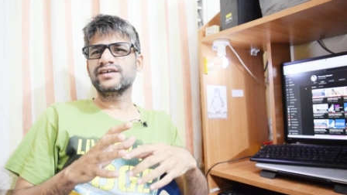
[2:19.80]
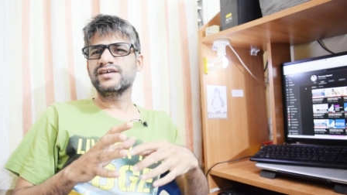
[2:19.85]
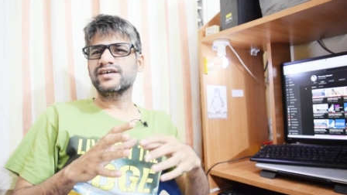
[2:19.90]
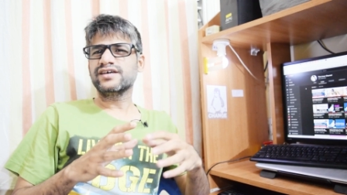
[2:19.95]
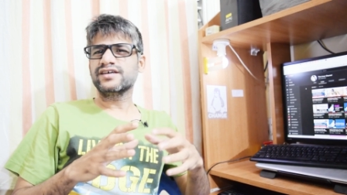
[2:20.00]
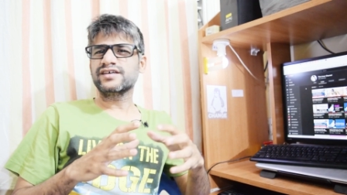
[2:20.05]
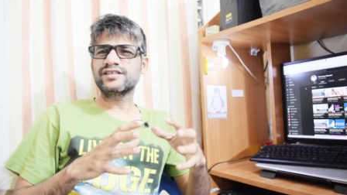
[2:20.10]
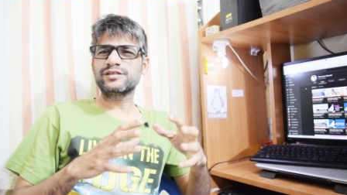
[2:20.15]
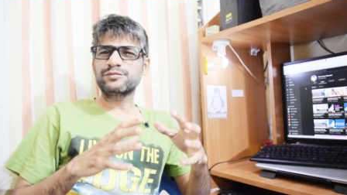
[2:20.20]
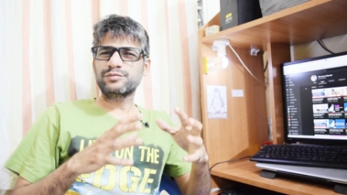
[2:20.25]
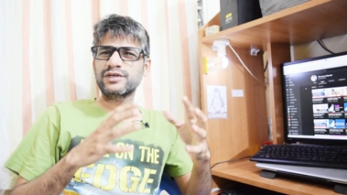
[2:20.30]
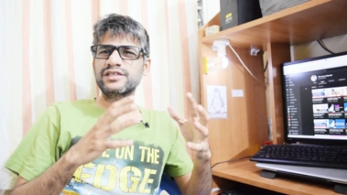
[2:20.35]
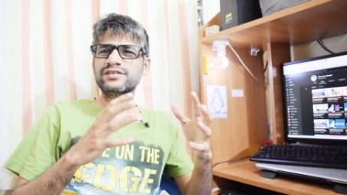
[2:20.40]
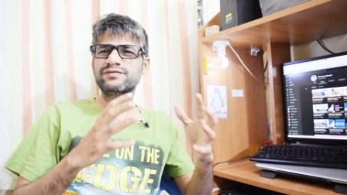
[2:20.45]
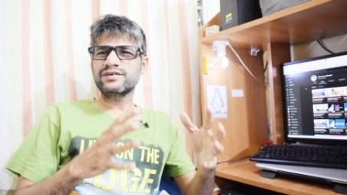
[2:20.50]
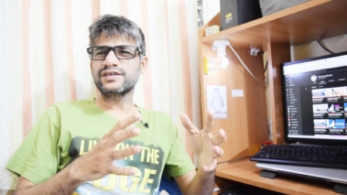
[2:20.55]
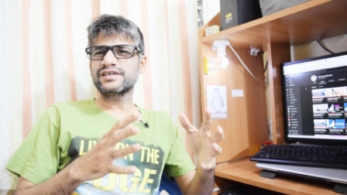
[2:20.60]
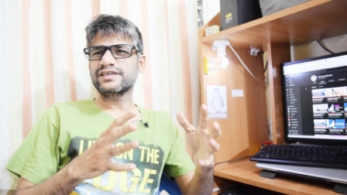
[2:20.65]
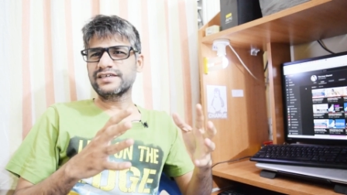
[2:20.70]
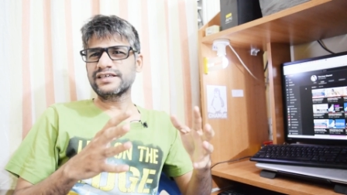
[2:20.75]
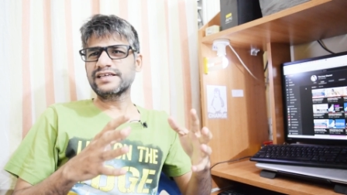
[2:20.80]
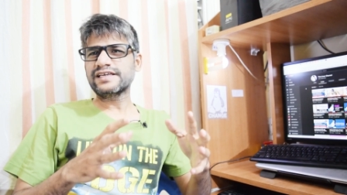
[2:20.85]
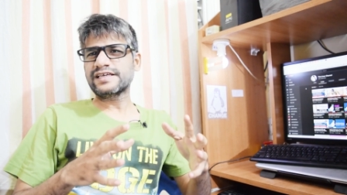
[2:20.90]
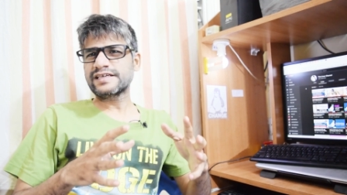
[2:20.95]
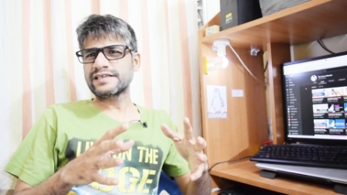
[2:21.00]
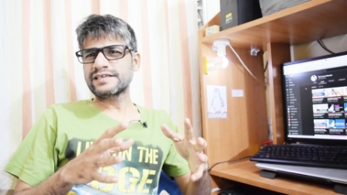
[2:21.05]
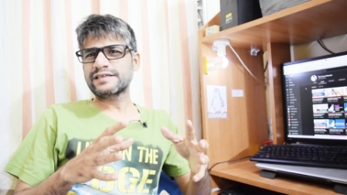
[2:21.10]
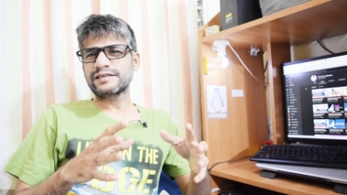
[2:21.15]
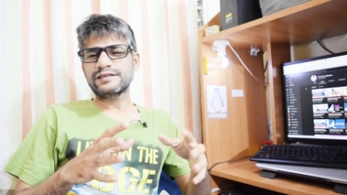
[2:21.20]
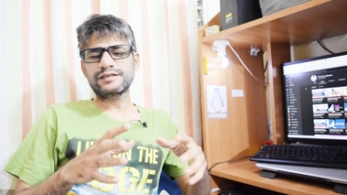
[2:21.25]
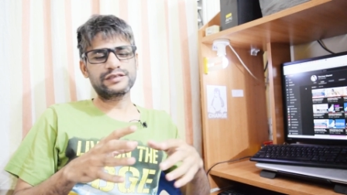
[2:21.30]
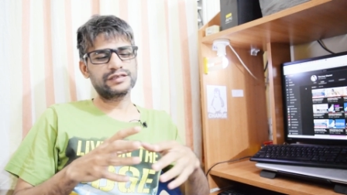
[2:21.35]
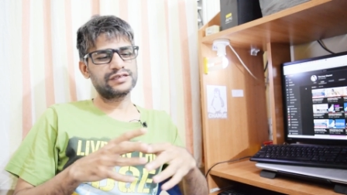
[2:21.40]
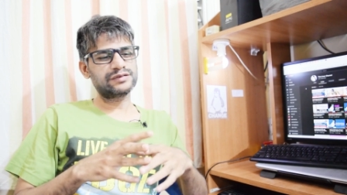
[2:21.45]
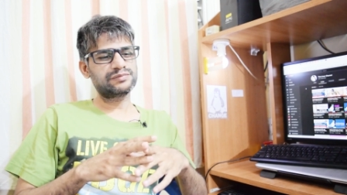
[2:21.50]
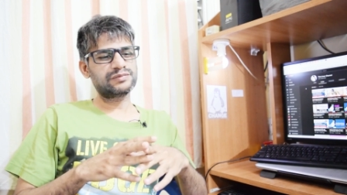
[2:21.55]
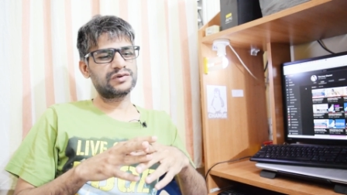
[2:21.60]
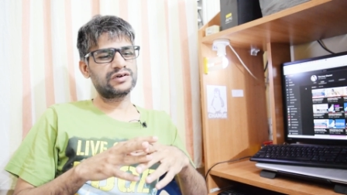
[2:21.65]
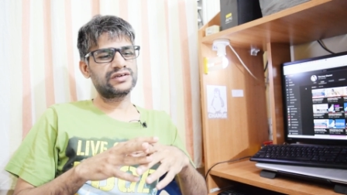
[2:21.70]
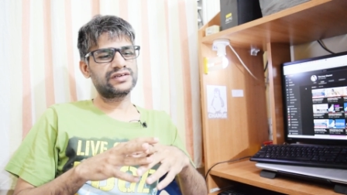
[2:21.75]
a specific
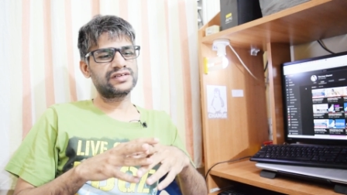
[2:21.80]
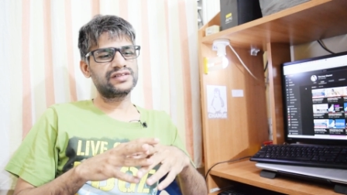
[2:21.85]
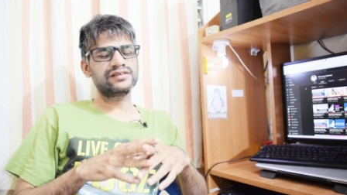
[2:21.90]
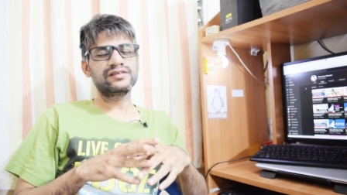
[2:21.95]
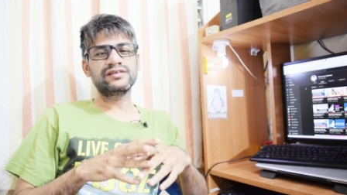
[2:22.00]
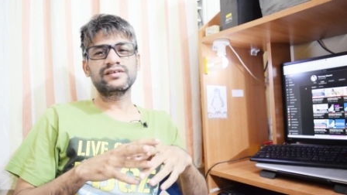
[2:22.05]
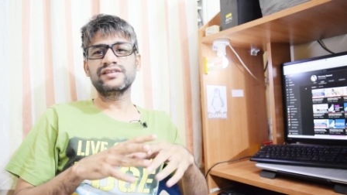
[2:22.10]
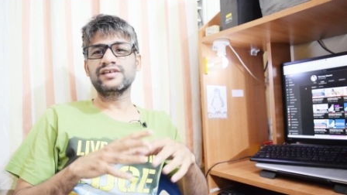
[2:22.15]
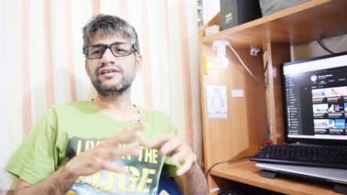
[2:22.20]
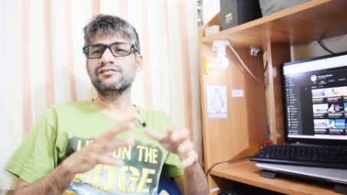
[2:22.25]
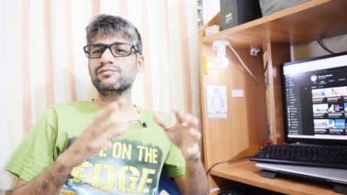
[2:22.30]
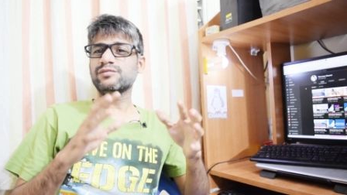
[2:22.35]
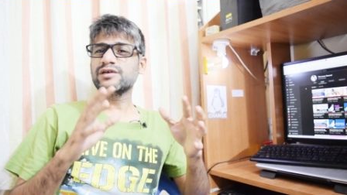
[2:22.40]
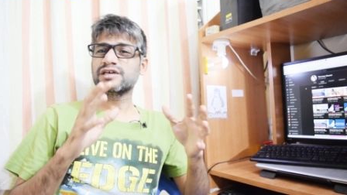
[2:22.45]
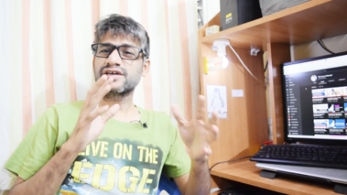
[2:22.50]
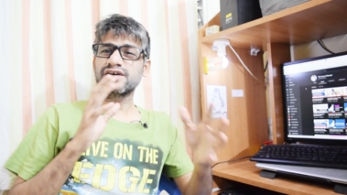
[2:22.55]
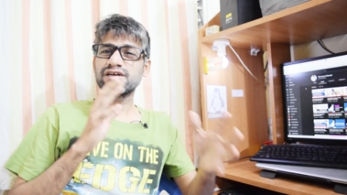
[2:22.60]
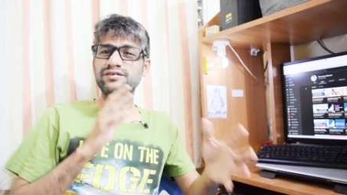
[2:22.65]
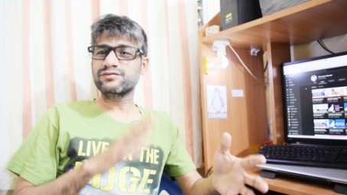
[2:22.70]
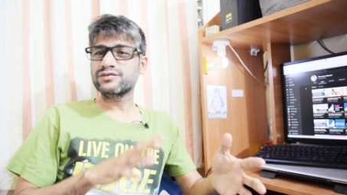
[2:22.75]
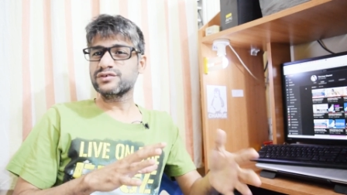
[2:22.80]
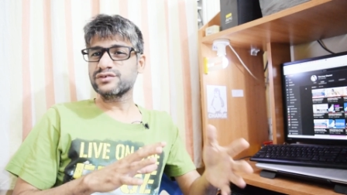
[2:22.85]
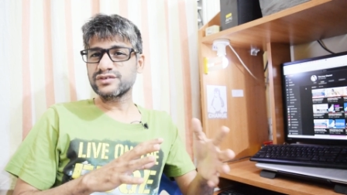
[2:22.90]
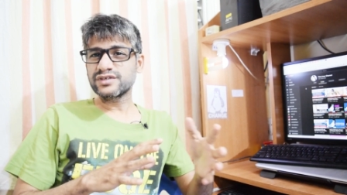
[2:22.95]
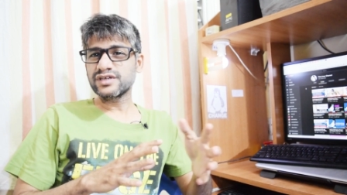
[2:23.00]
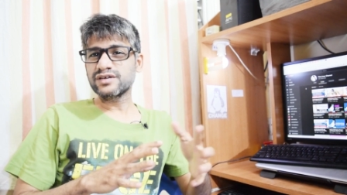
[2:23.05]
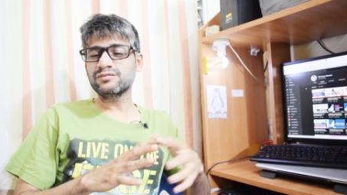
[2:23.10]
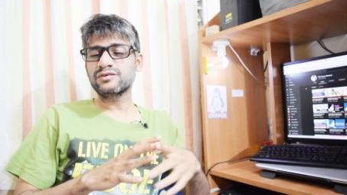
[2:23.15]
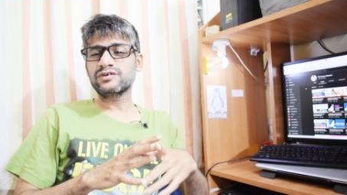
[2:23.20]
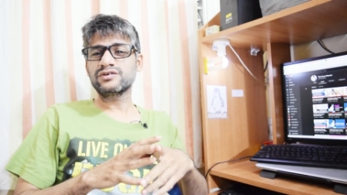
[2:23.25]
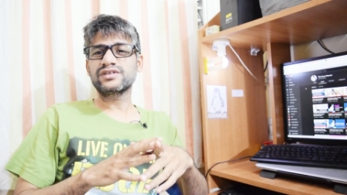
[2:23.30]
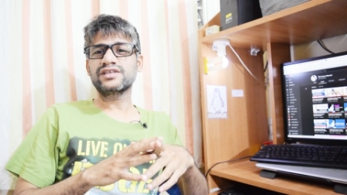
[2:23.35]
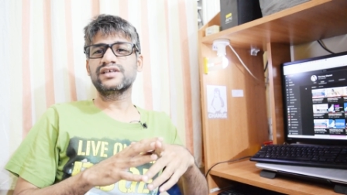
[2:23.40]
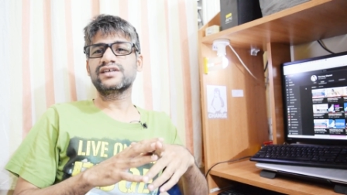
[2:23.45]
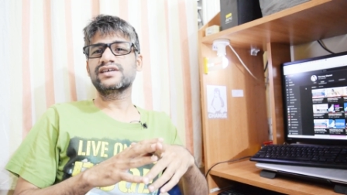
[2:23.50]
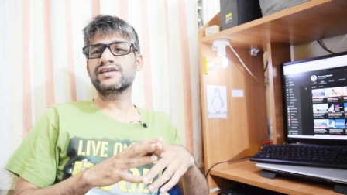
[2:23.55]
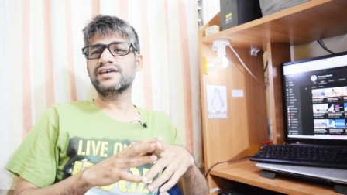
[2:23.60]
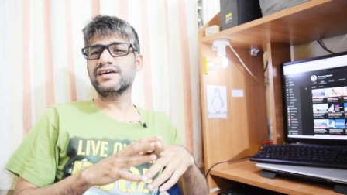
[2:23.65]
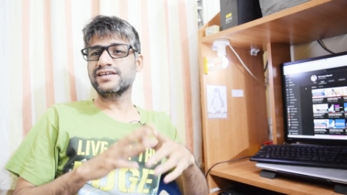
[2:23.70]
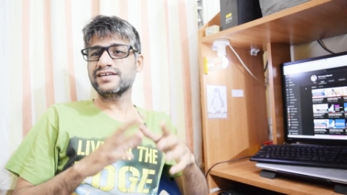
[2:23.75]
relationship, or else they will be confused about their
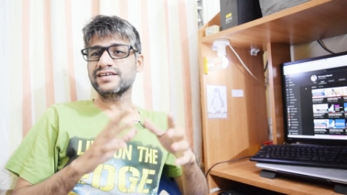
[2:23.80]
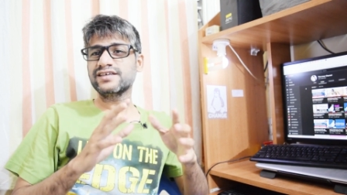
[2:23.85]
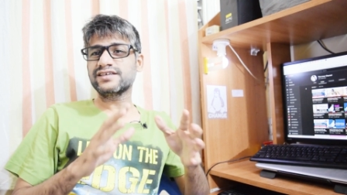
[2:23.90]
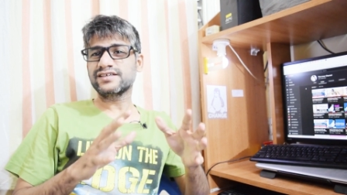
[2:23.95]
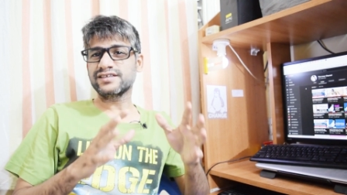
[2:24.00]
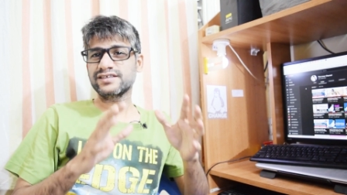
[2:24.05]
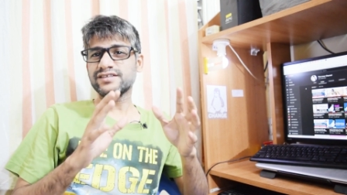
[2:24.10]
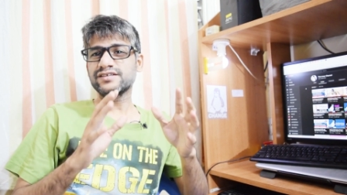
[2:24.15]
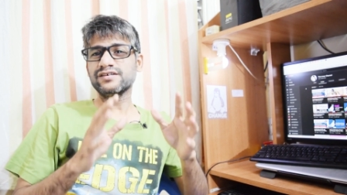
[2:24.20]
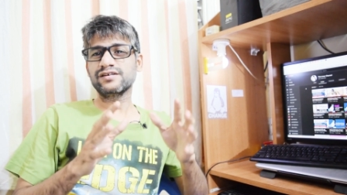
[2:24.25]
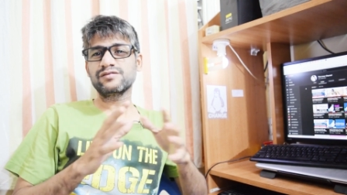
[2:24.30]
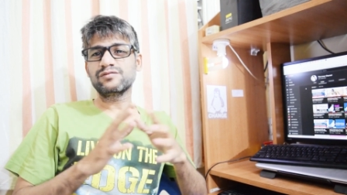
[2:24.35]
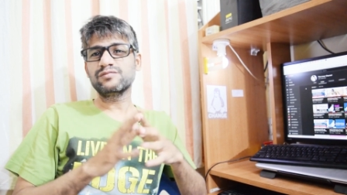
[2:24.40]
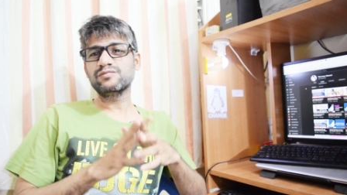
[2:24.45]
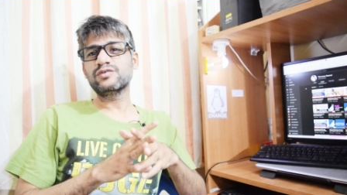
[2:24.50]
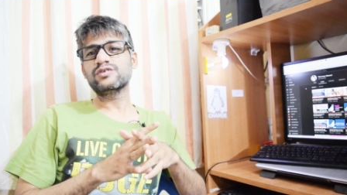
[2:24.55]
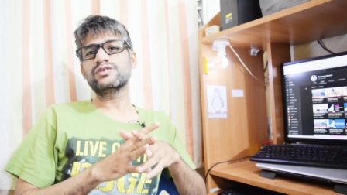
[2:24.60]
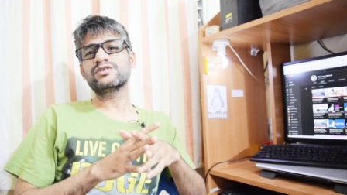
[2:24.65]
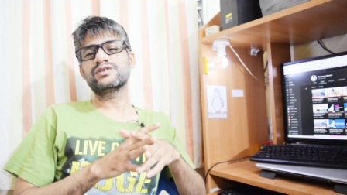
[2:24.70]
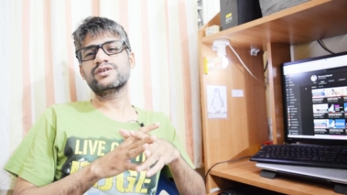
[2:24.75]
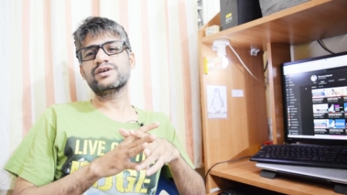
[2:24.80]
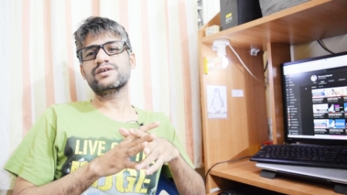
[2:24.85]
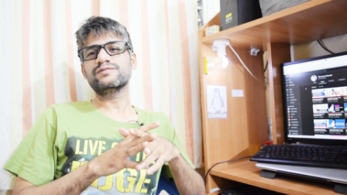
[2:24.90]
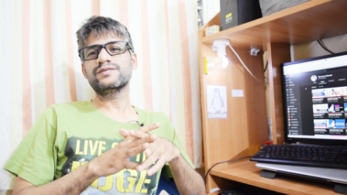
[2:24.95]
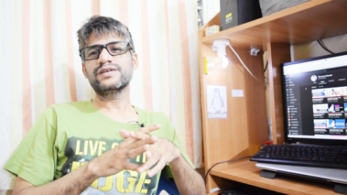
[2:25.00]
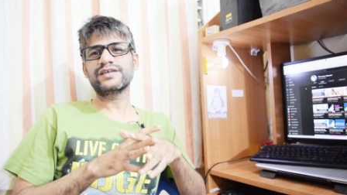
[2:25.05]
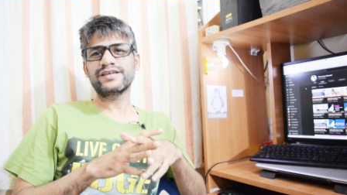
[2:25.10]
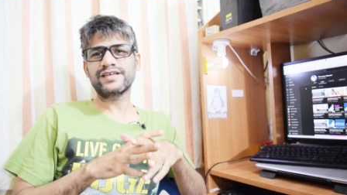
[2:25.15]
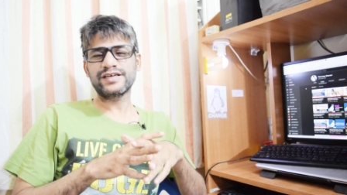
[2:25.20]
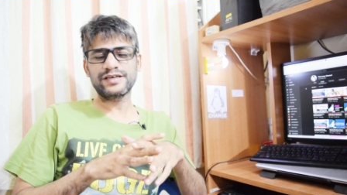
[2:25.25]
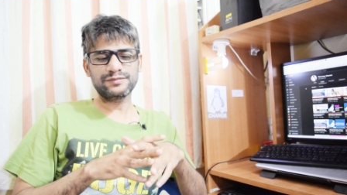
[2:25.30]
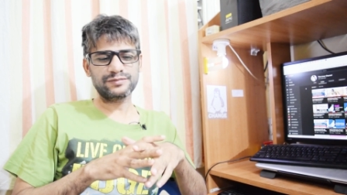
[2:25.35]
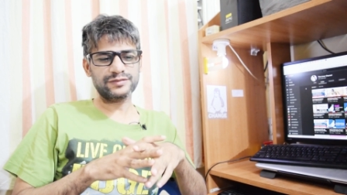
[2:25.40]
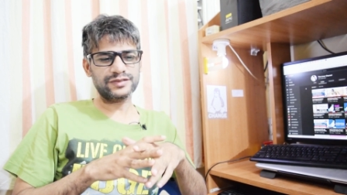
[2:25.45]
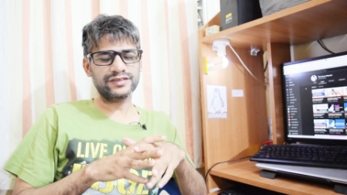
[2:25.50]
career itself most of the time.